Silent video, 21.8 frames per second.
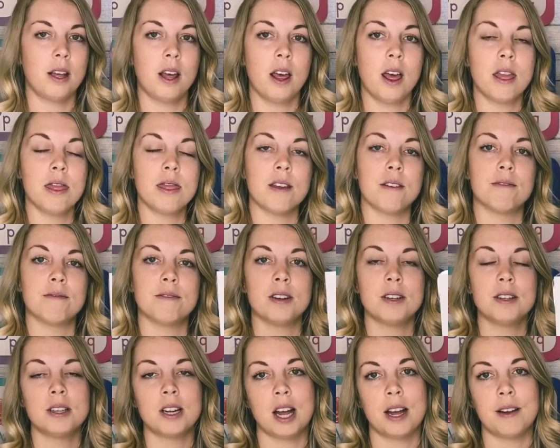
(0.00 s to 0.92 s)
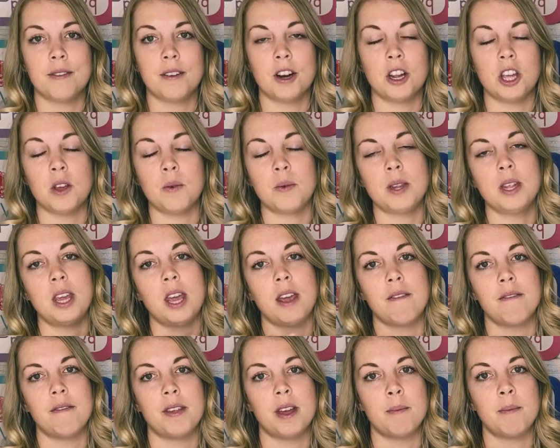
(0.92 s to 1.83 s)
the front cover, you would give
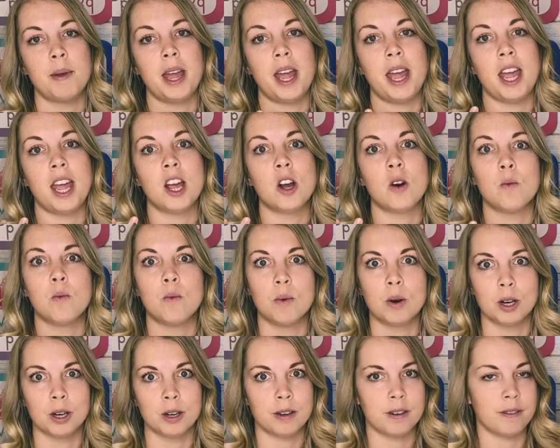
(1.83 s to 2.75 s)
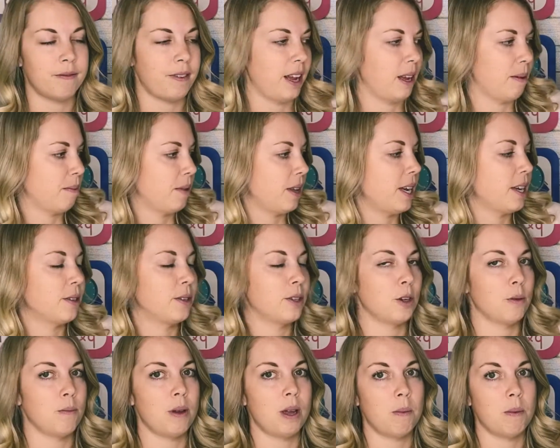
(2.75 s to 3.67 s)
them a word family. So
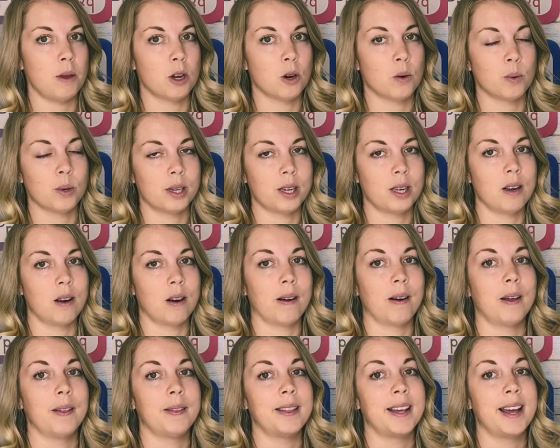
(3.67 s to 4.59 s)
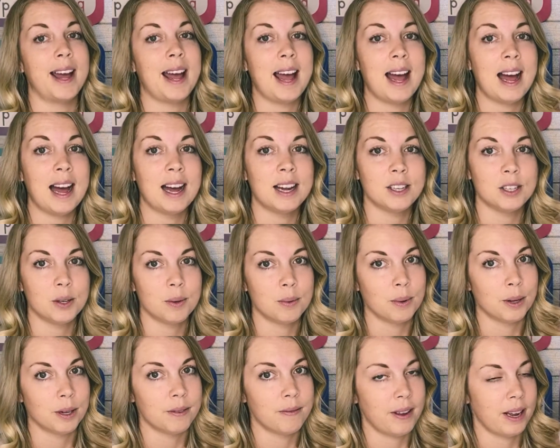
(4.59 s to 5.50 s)
maybe you're working on the at
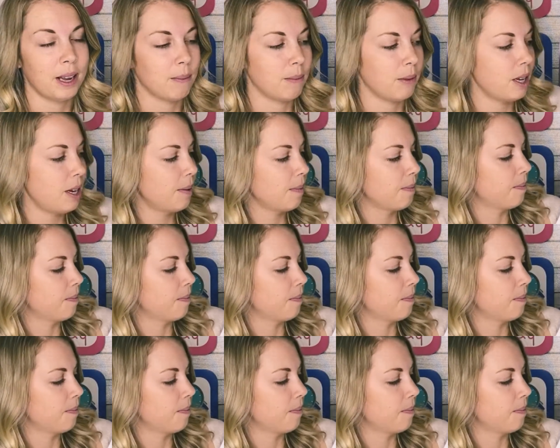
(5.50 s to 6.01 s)
word family.